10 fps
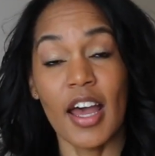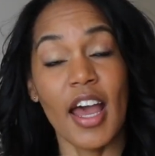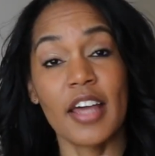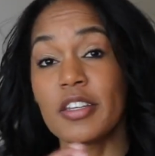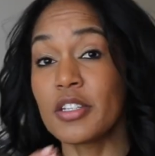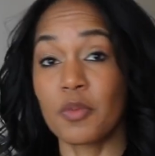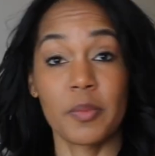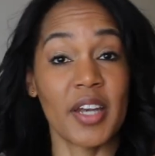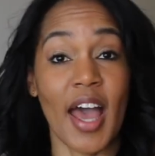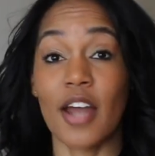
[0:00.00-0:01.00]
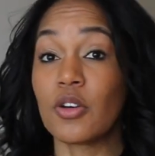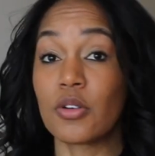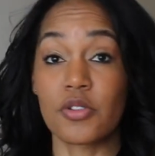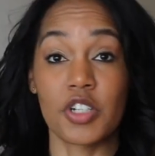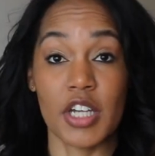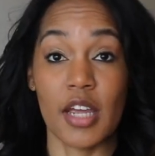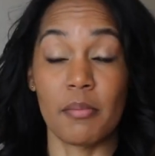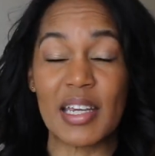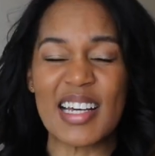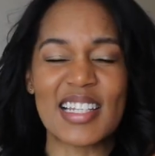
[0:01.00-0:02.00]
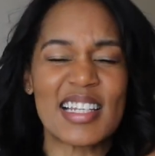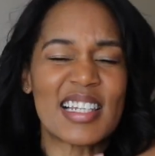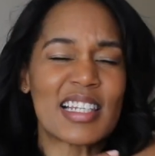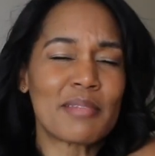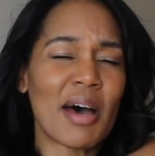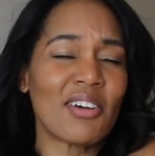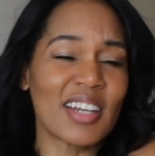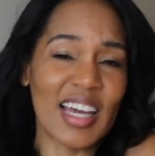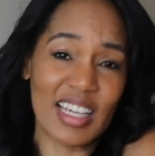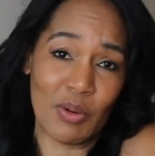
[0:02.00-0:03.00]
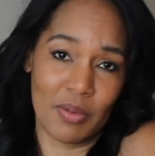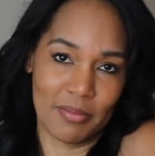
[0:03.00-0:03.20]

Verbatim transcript: And these women had no shame because it smelt like,